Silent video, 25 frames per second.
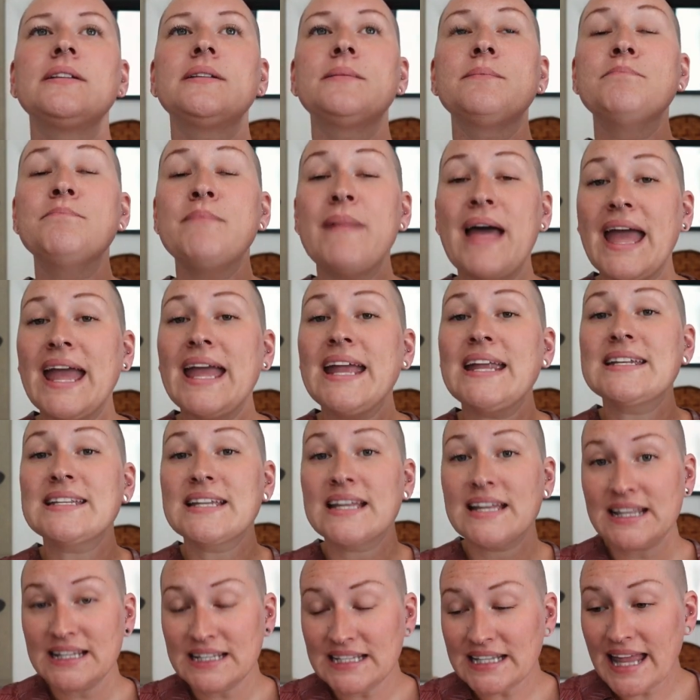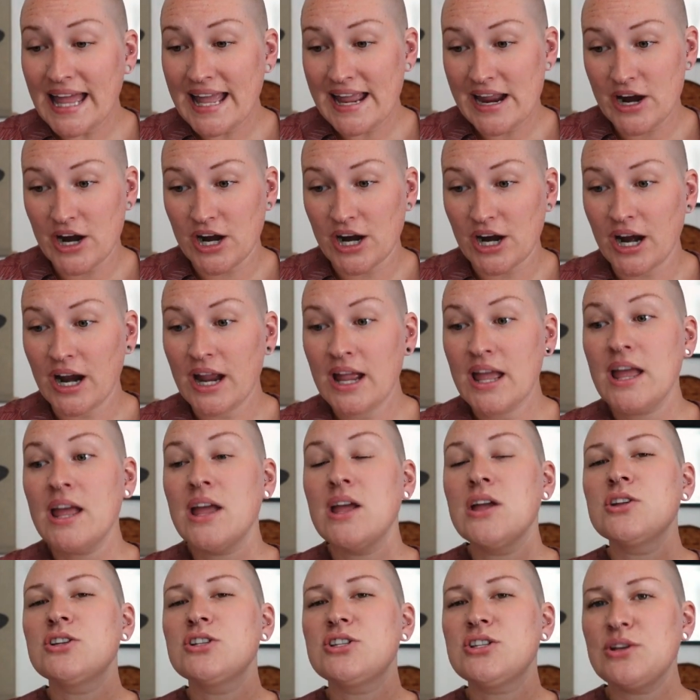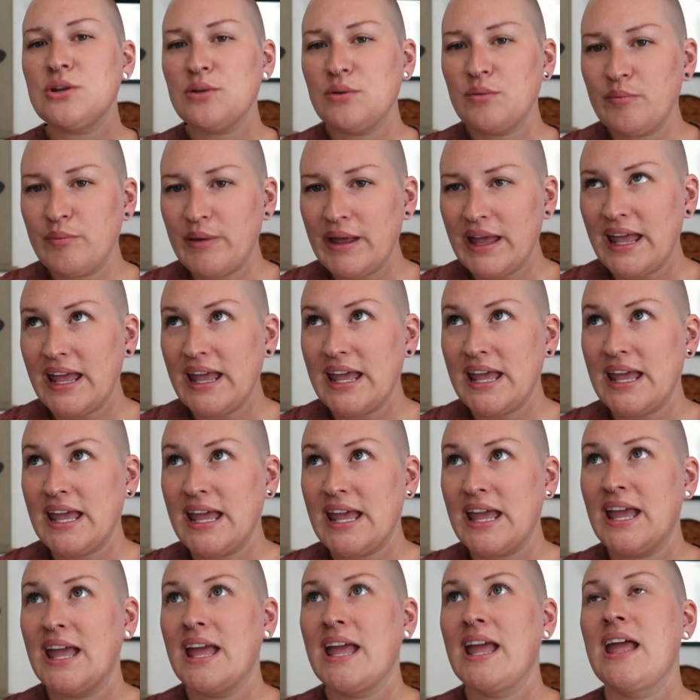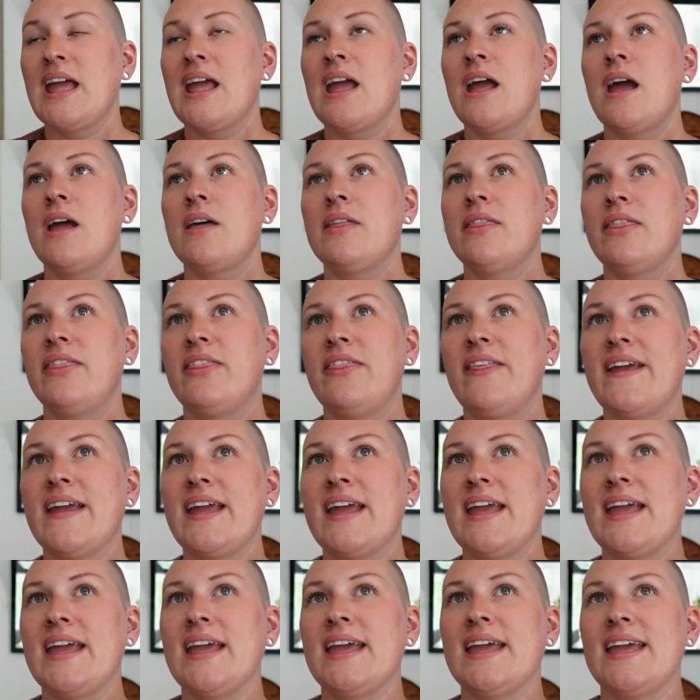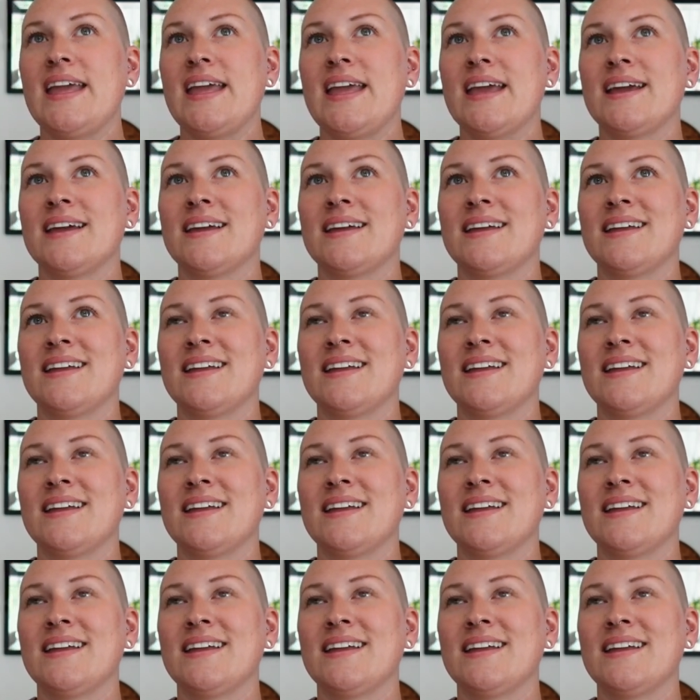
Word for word: made Claire to be the